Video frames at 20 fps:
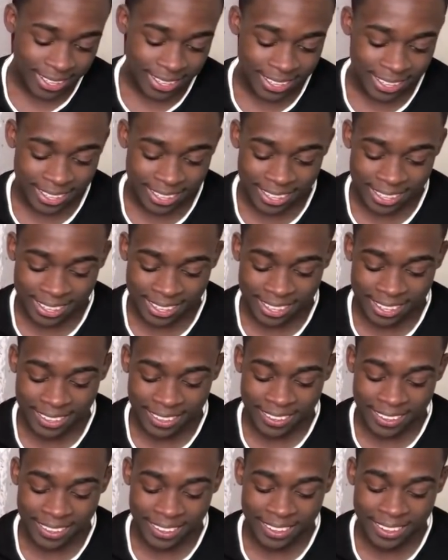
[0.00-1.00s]

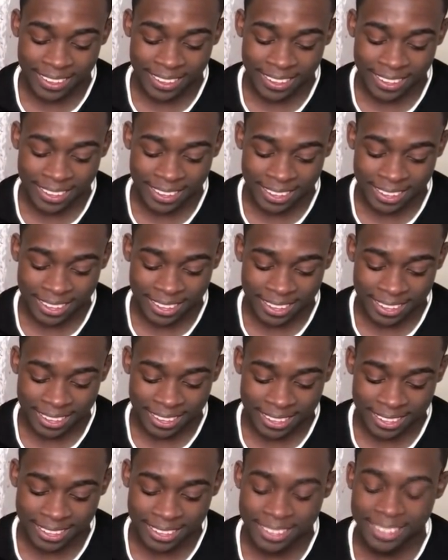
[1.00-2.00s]

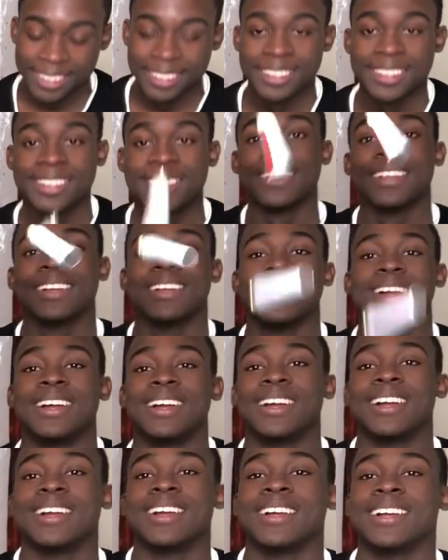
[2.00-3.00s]

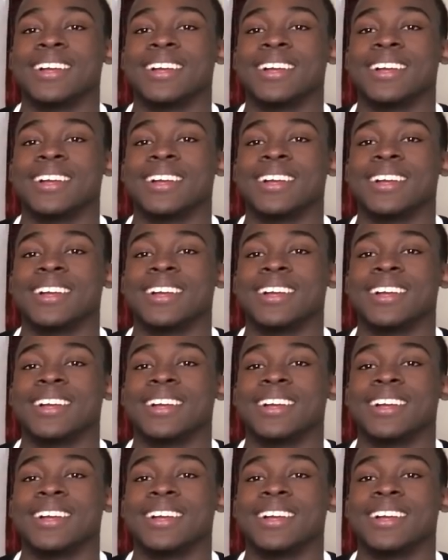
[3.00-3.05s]
(not speaking)